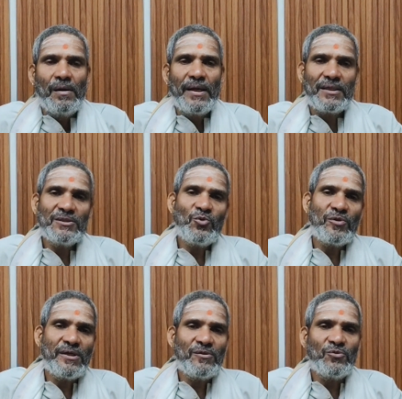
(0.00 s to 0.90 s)
Let us
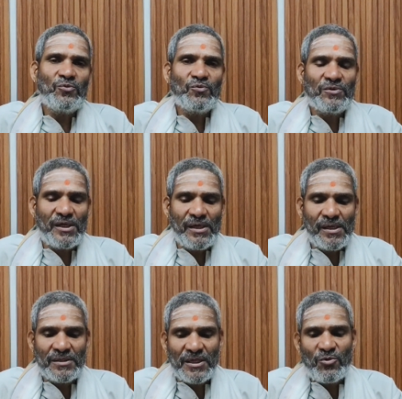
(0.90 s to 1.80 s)
look into
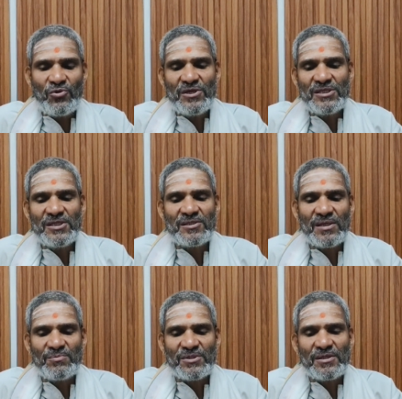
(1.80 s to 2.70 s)
the security
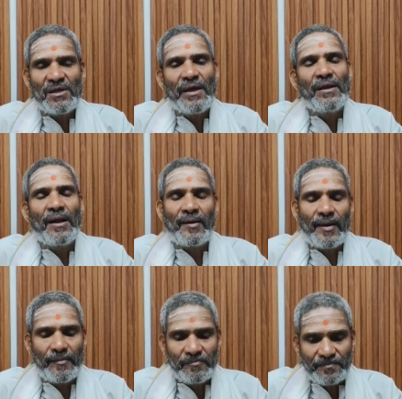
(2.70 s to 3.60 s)
systems in
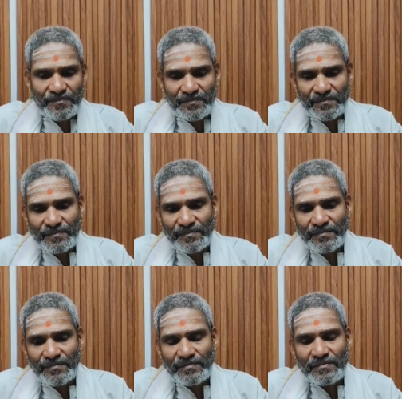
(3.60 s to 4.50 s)
Lanka
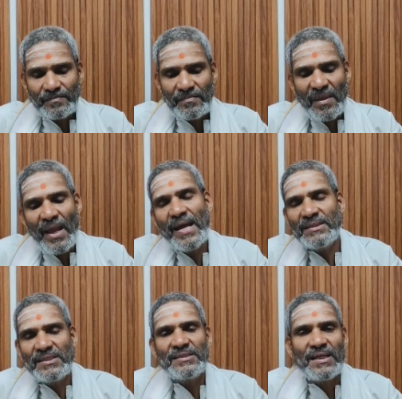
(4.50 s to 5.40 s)

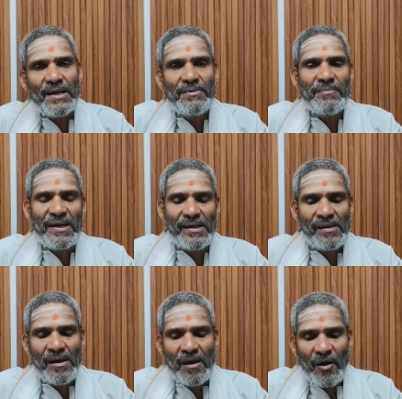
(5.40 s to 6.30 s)
as described
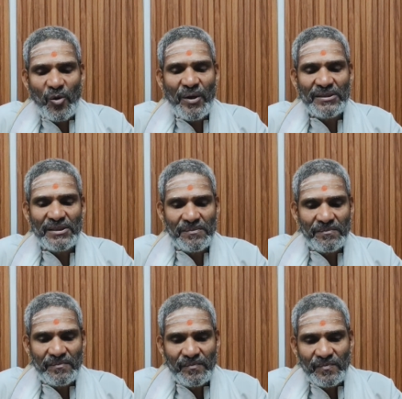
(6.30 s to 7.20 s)
by Hanumanji.